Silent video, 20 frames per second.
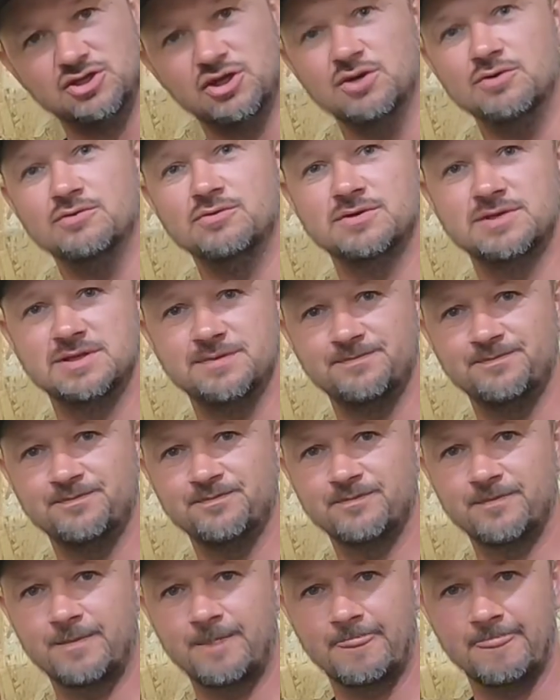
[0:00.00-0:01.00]
use
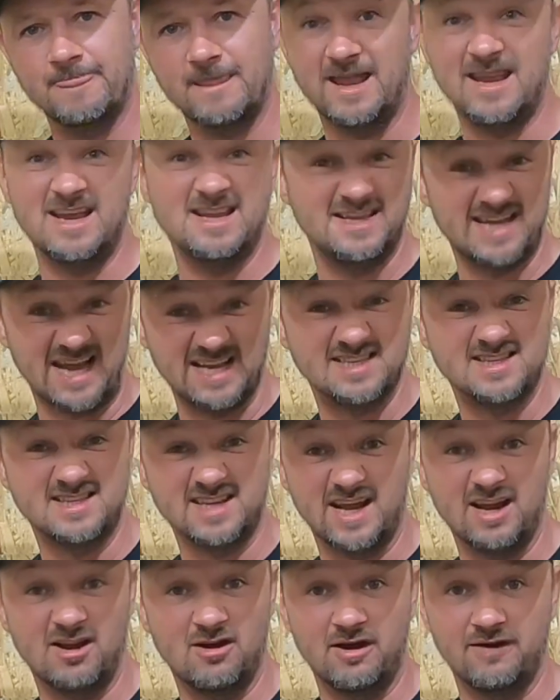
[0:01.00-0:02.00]
in
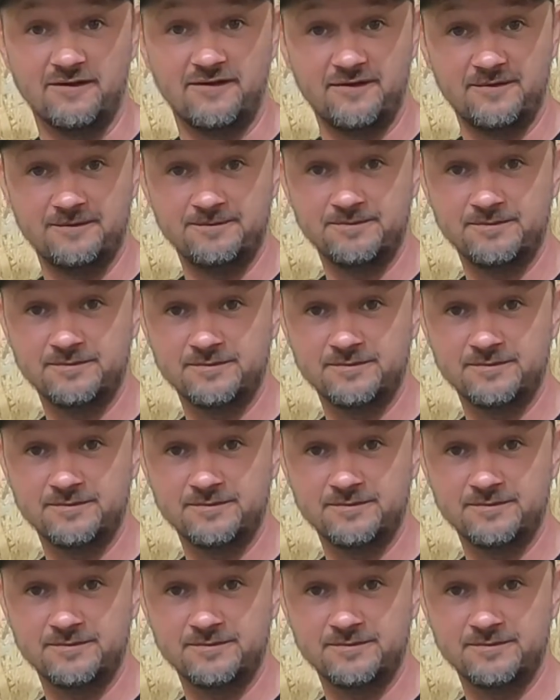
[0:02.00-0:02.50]
day-to-day life.